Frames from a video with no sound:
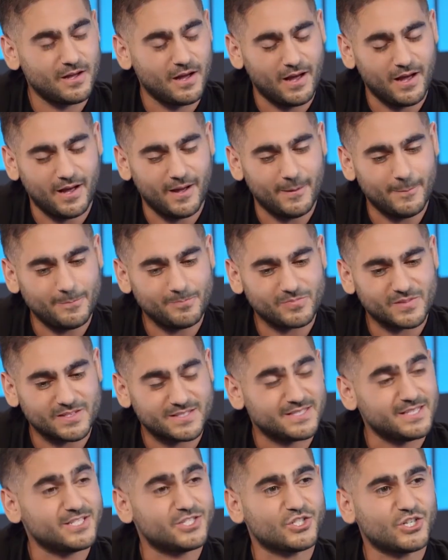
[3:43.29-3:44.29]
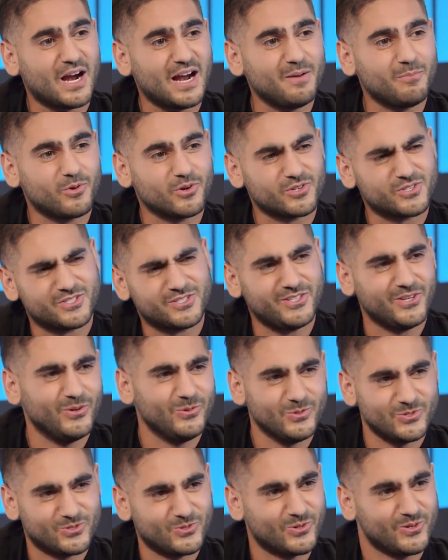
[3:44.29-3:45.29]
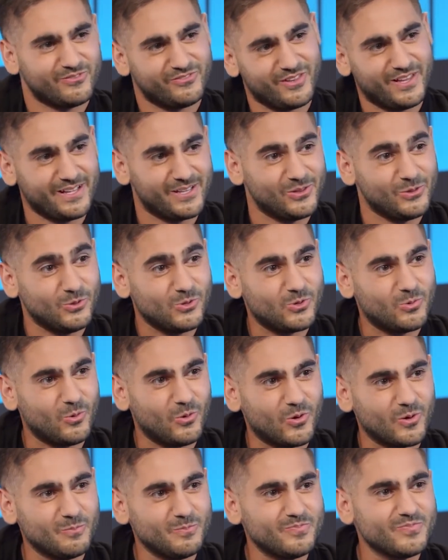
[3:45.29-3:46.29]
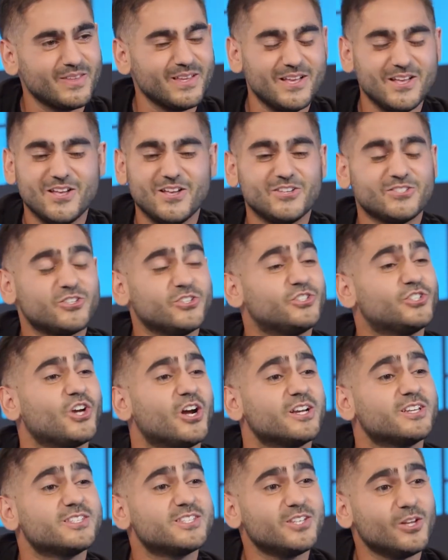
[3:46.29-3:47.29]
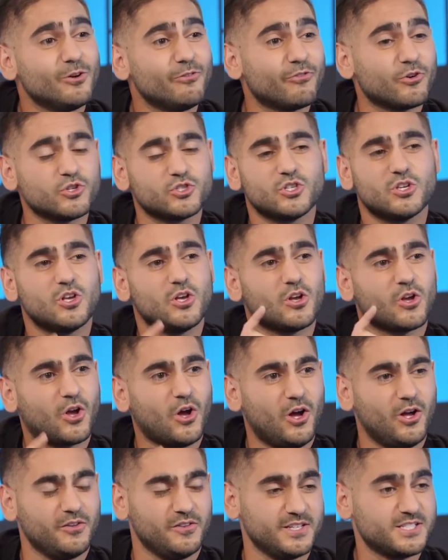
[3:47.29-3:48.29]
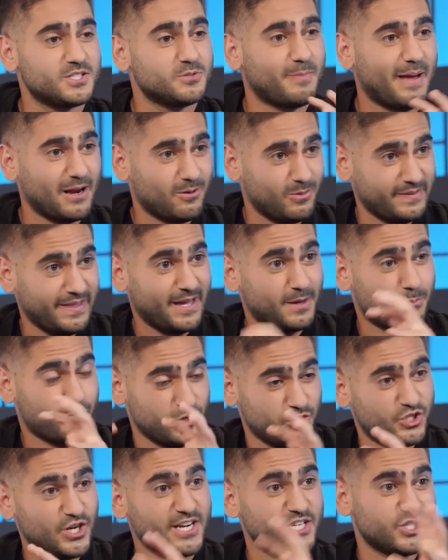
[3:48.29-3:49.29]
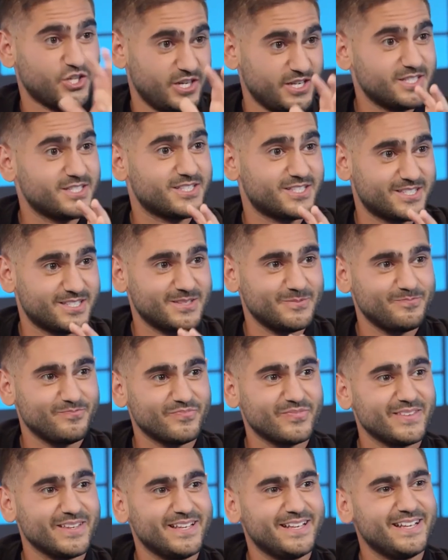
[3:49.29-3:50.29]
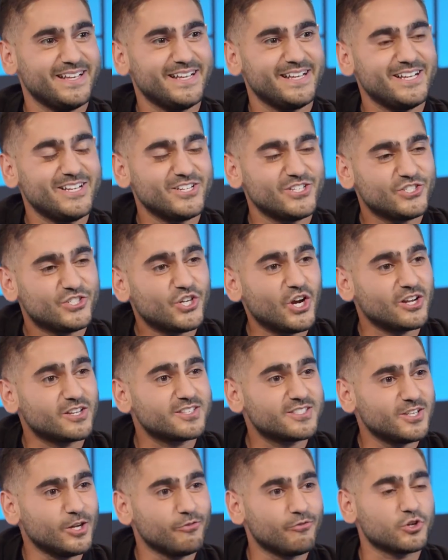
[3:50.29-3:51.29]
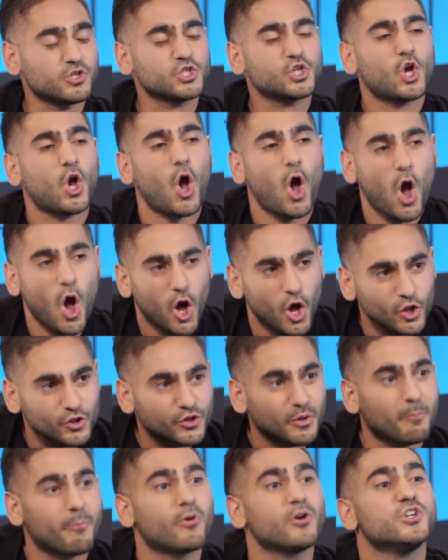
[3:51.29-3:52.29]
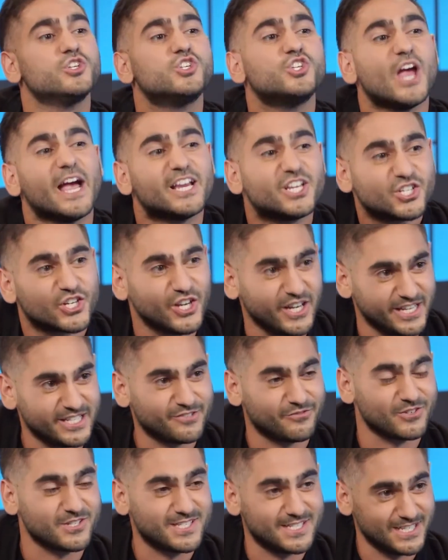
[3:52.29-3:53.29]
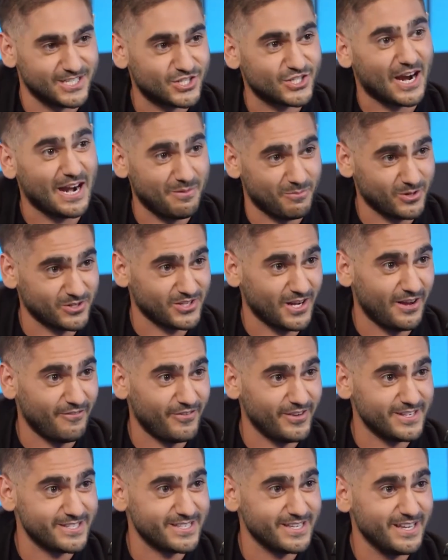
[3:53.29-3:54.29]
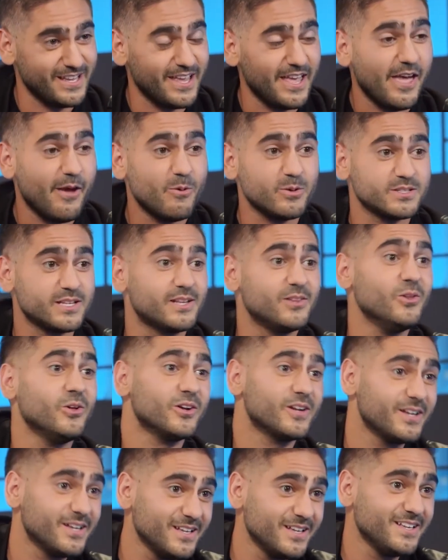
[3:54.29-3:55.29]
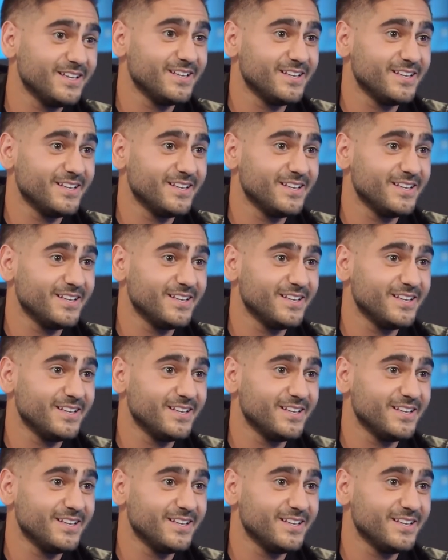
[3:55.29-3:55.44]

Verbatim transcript: um, Sid Sheinberg still was sort of like lukewarm. So Chuck Silvers called, this is back when they had projectionists. Chuck Silvers called the projectionist for Sid Sheinberg's office and was like, look,